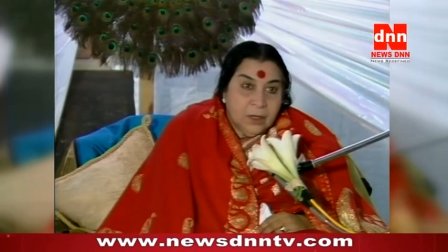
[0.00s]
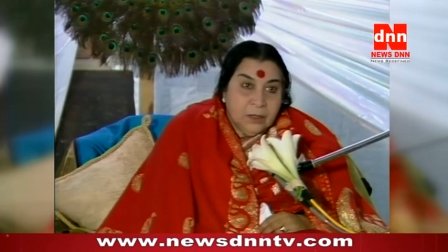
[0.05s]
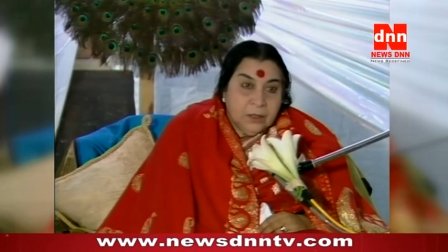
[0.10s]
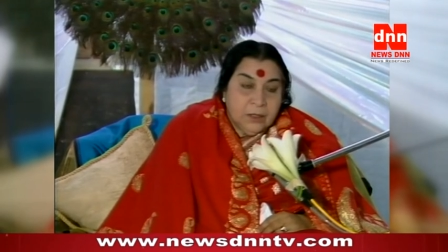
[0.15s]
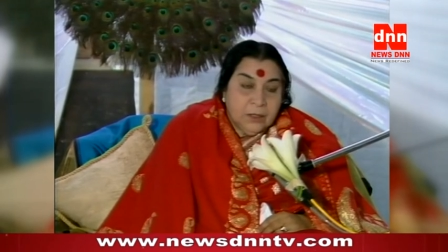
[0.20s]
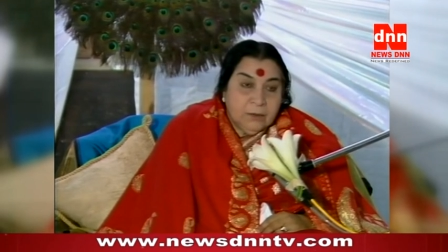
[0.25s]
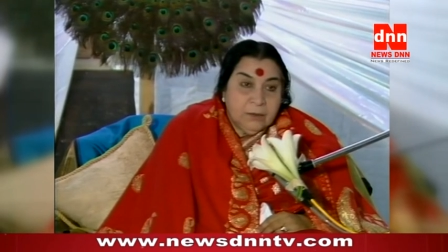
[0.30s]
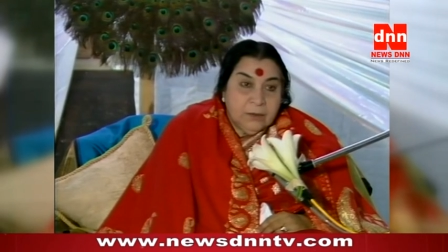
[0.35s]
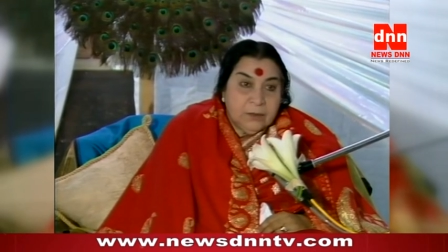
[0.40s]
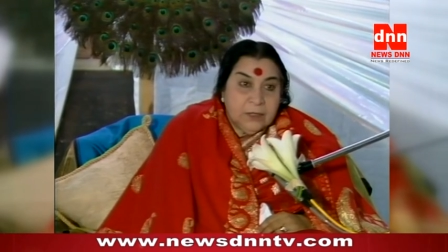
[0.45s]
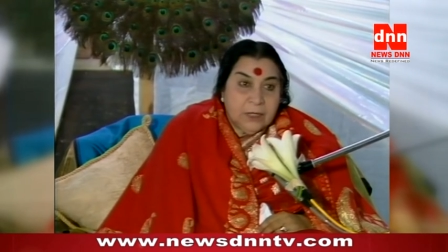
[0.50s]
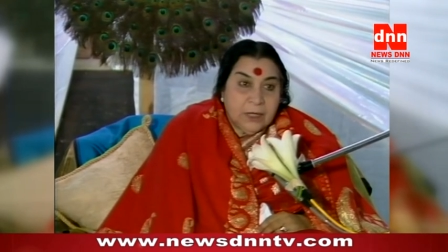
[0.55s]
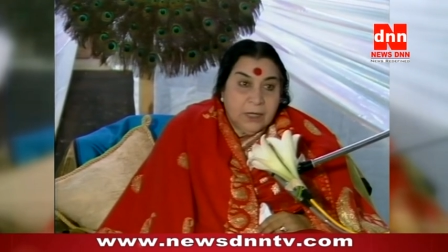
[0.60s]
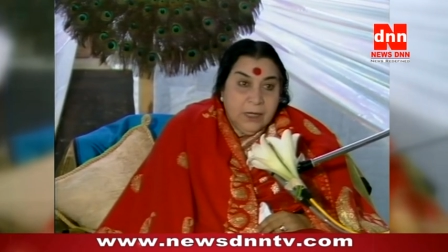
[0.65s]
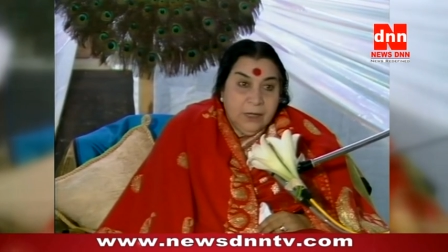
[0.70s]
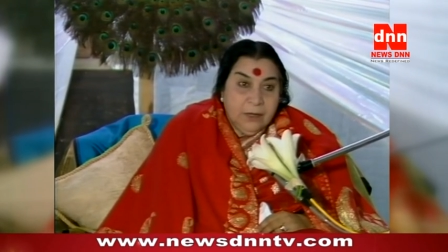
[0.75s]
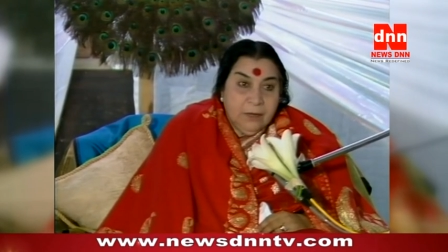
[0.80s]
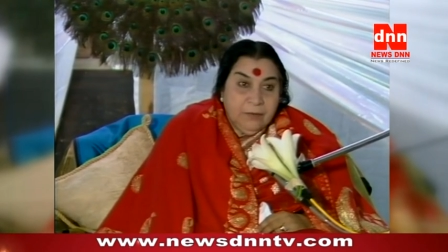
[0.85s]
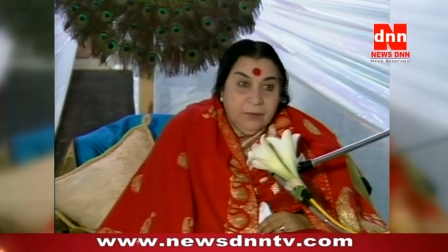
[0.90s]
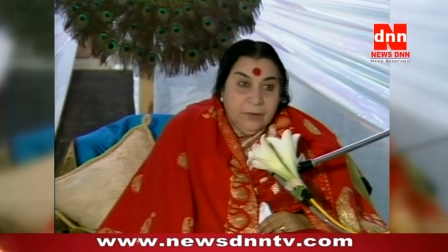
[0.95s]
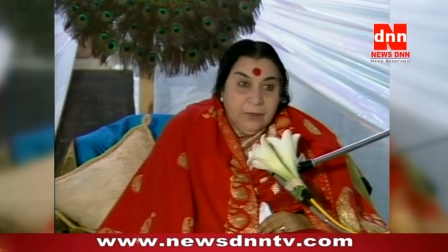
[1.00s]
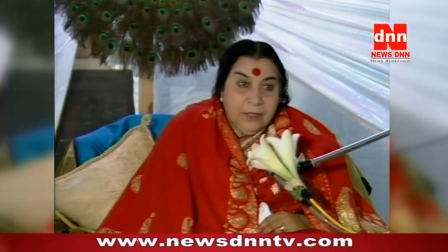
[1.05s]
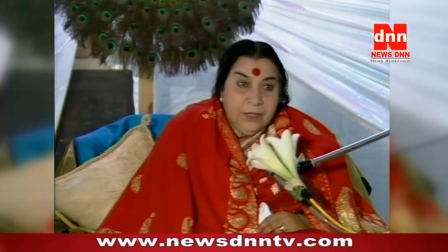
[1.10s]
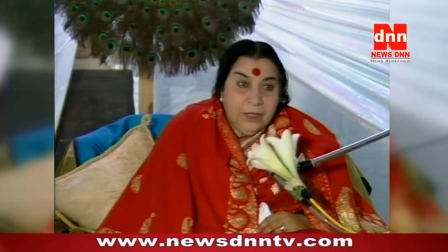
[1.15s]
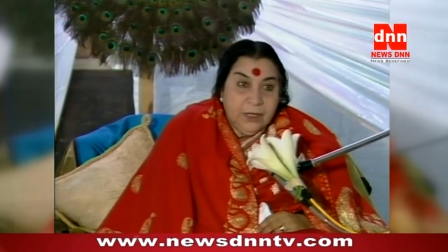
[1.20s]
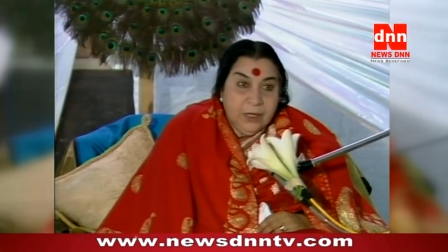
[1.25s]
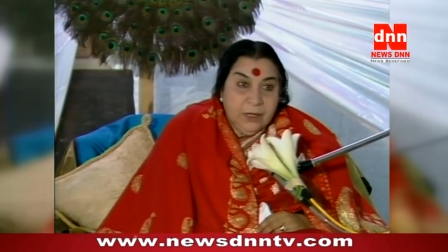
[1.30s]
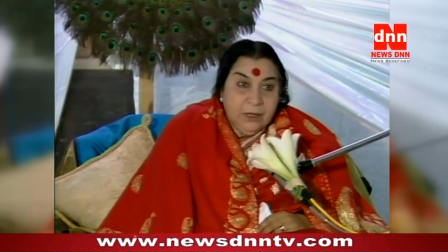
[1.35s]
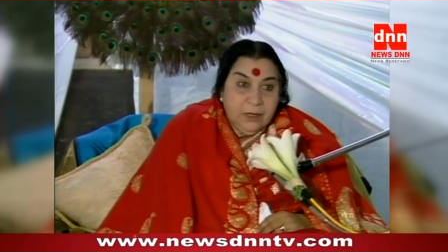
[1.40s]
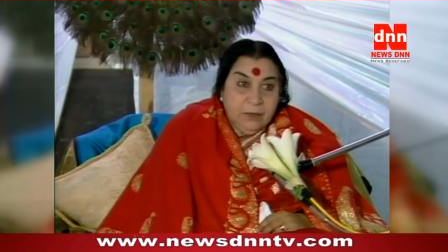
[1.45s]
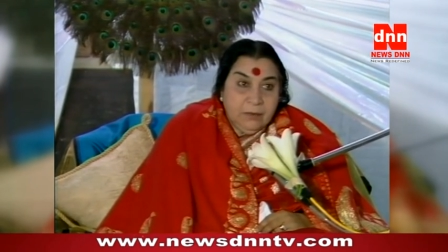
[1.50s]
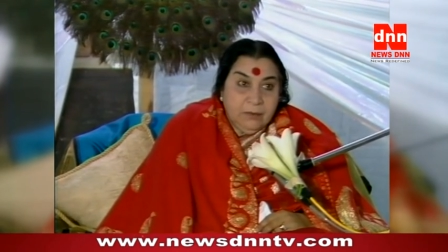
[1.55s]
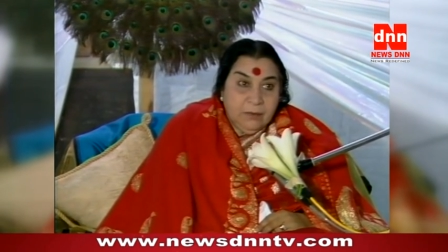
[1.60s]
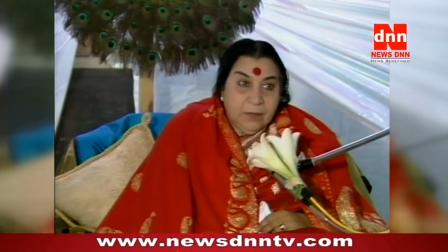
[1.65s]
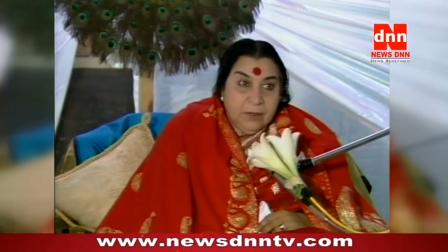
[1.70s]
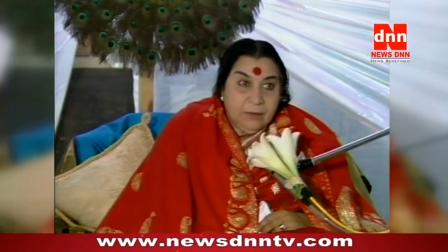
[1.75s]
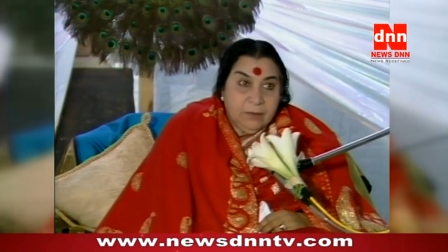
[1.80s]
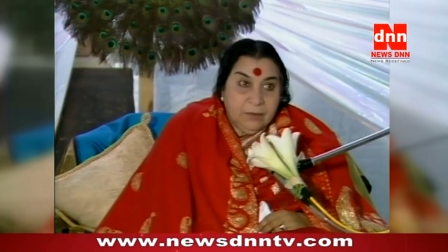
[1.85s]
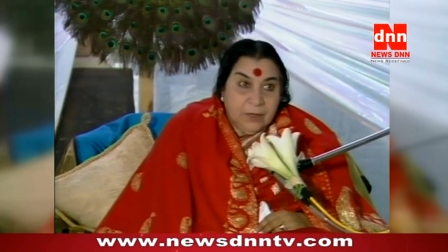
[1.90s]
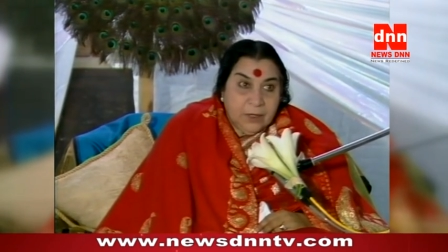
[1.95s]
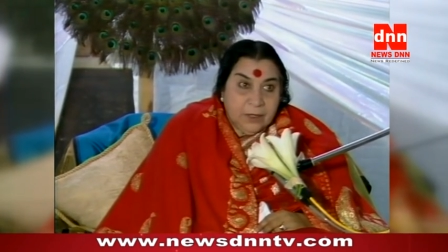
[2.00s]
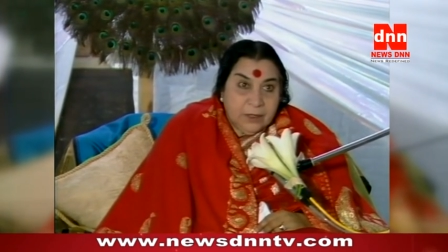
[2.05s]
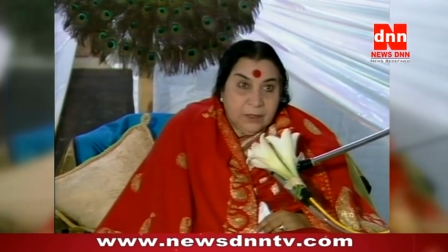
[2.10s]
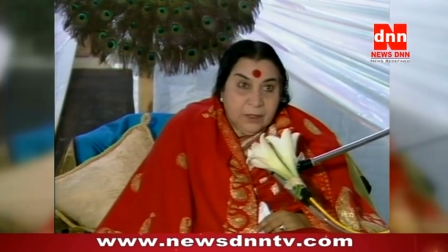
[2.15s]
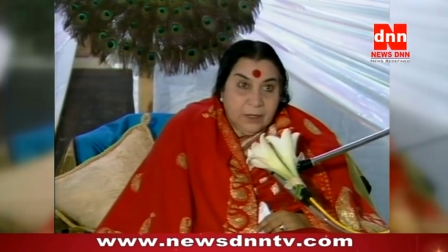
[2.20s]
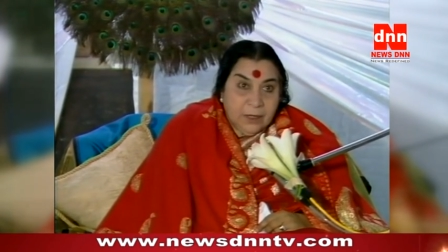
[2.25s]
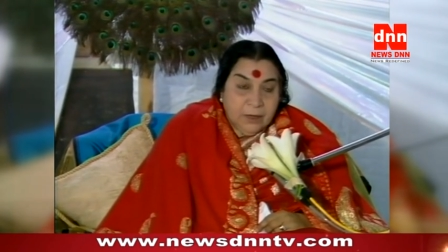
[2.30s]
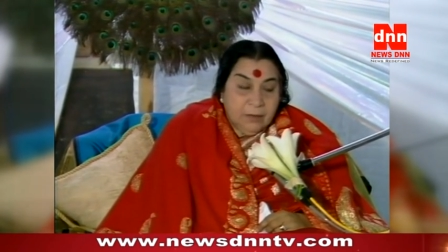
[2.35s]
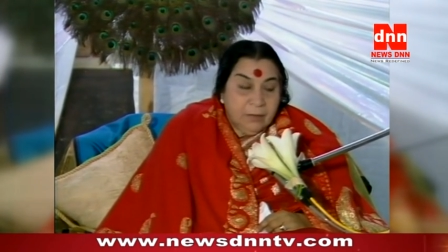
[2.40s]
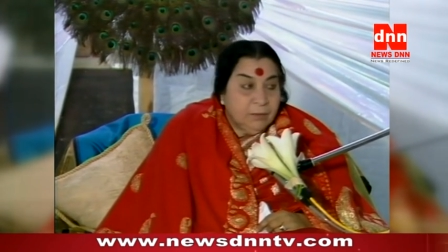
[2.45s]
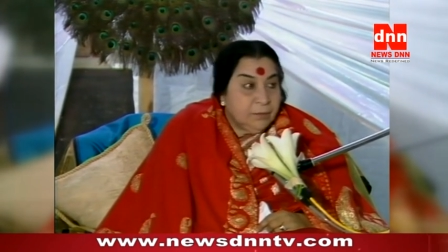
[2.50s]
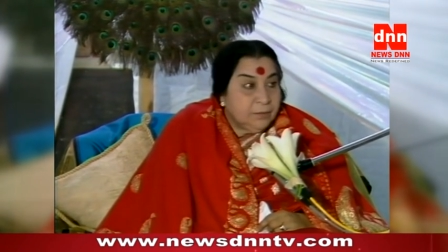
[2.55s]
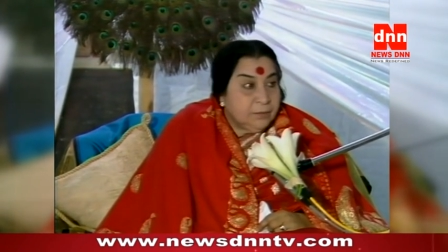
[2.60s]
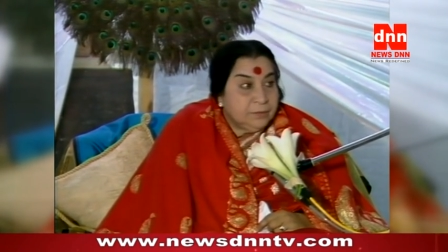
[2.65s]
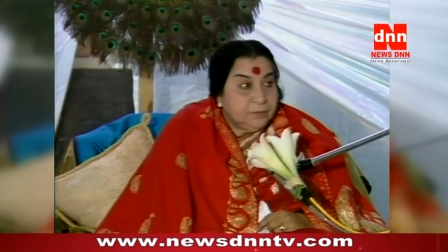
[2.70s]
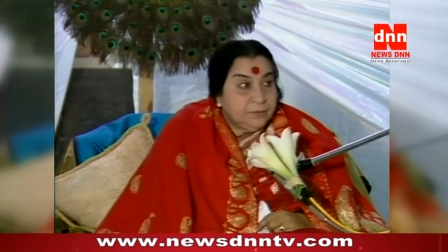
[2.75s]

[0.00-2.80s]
That was a kind of a heat wave that came,